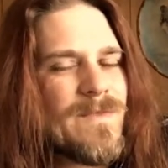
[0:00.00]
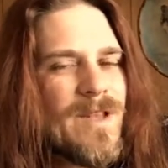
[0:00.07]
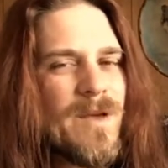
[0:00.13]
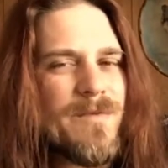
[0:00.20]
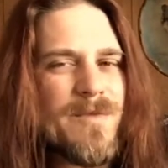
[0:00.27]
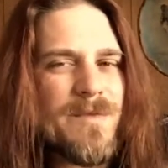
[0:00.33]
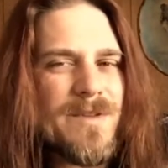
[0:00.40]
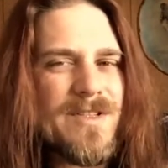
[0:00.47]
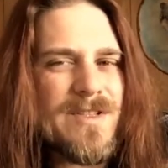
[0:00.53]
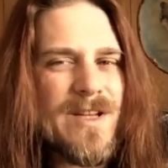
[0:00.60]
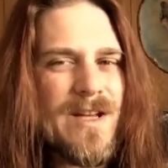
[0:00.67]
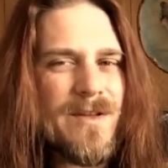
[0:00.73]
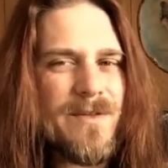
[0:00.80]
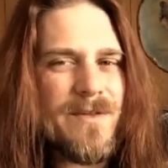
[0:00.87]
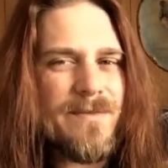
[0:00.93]
Up from the
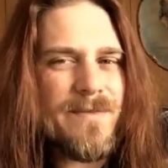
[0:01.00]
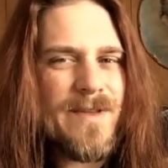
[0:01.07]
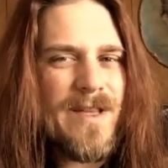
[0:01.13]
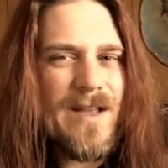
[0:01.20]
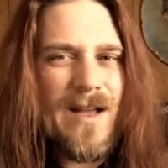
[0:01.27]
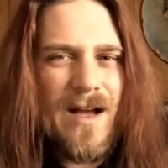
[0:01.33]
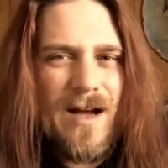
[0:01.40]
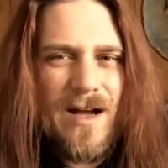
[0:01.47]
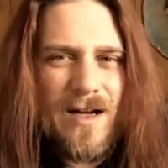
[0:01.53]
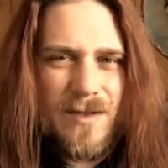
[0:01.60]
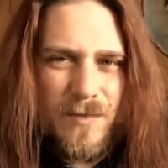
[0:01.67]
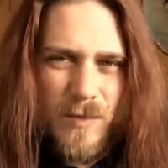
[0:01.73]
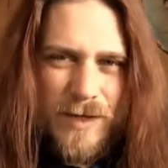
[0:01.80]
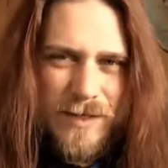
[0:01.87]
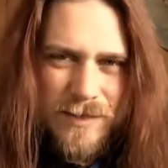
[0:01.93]
south, a hot
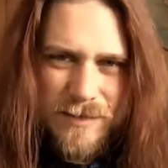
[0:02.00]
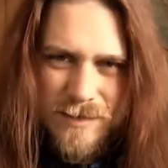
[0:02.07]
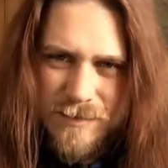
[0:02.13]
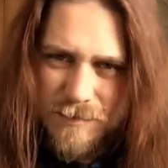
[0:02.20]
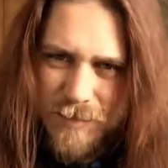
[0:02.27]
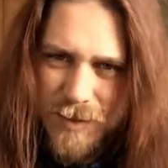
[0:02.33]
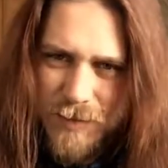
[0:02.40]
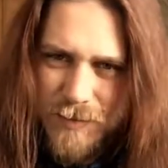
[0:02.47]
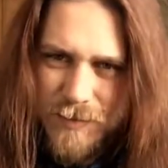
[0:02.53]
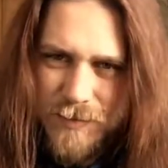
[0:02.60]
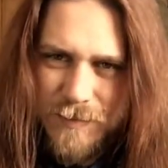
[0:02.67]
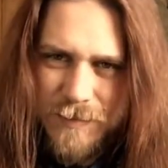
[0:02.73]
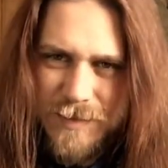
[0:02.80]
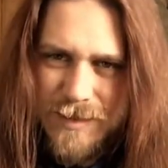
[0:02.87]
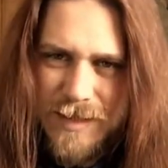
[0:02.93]
wind blew
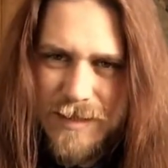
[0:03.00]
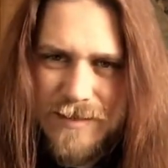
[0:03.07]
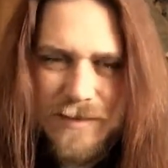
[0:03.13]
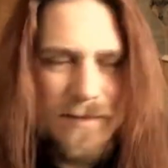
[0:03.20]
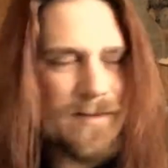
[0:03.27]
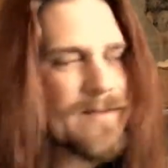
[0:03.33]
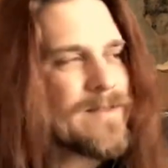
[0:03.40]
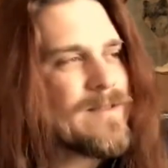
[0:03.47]
from the desert.